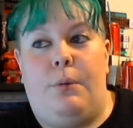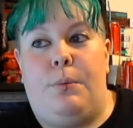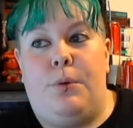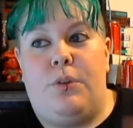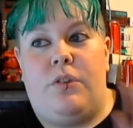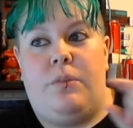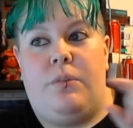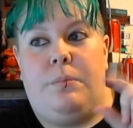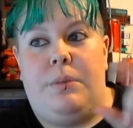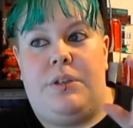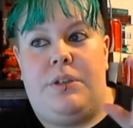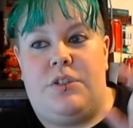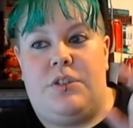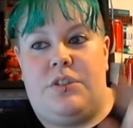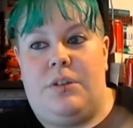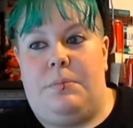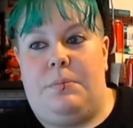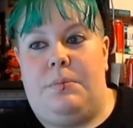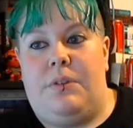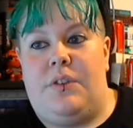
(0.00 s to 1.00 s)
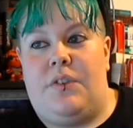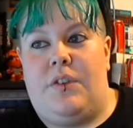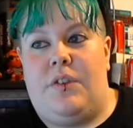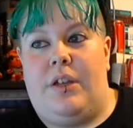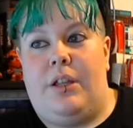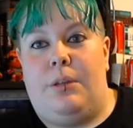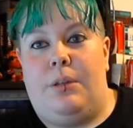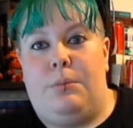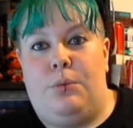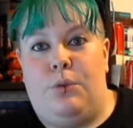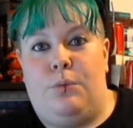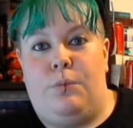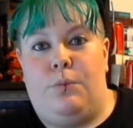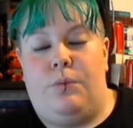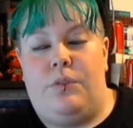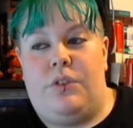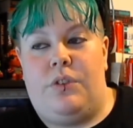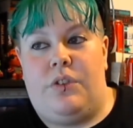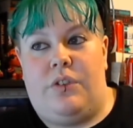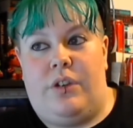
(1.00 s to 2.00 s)
put some pictures up of the Sailor Moon
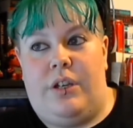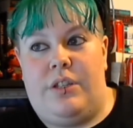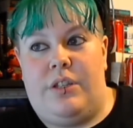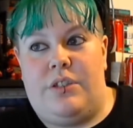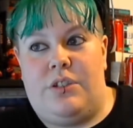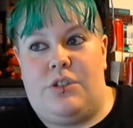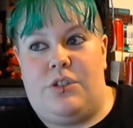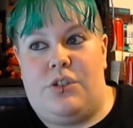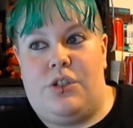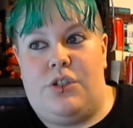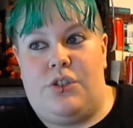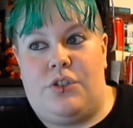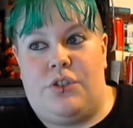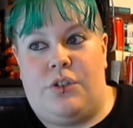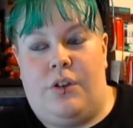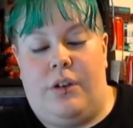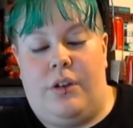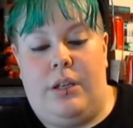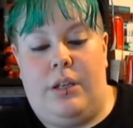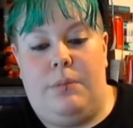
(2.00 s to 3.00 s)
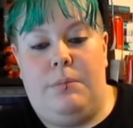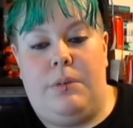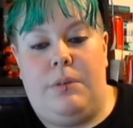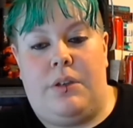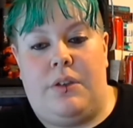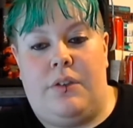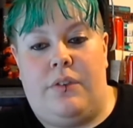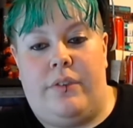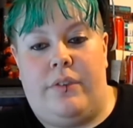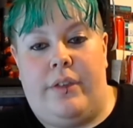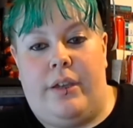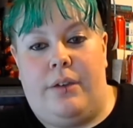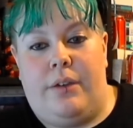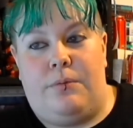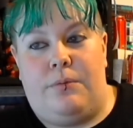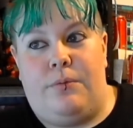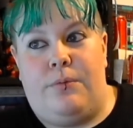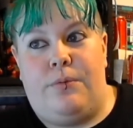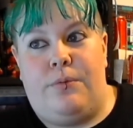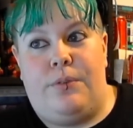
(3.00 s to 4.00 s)
designs that she just got in, because they are
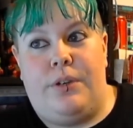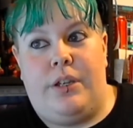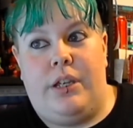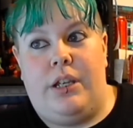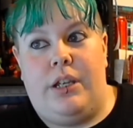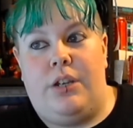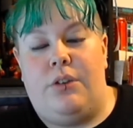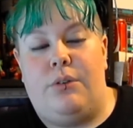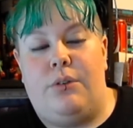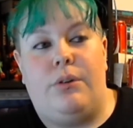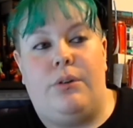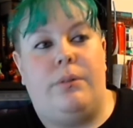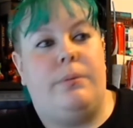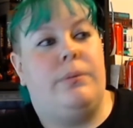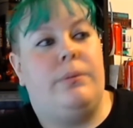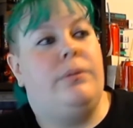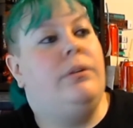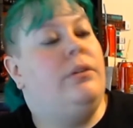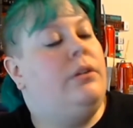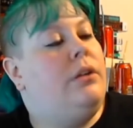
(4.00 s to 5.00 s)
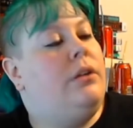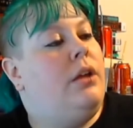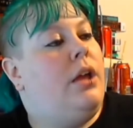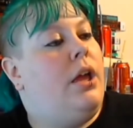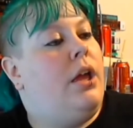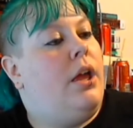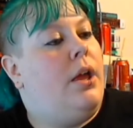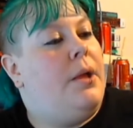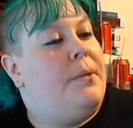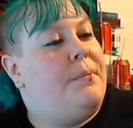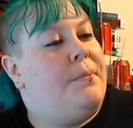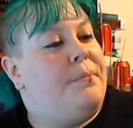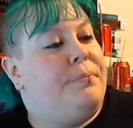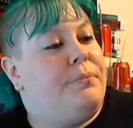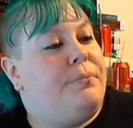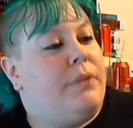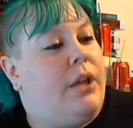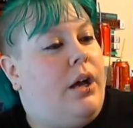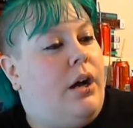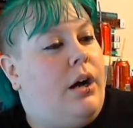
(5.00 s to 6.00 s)
freaking adorable.
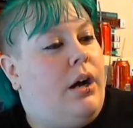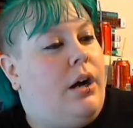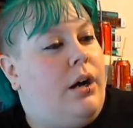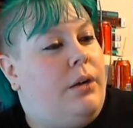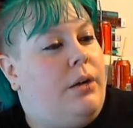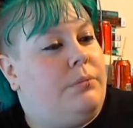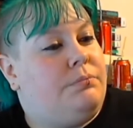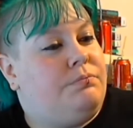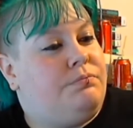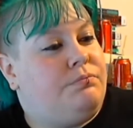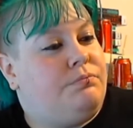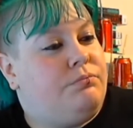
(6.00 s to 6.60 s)
I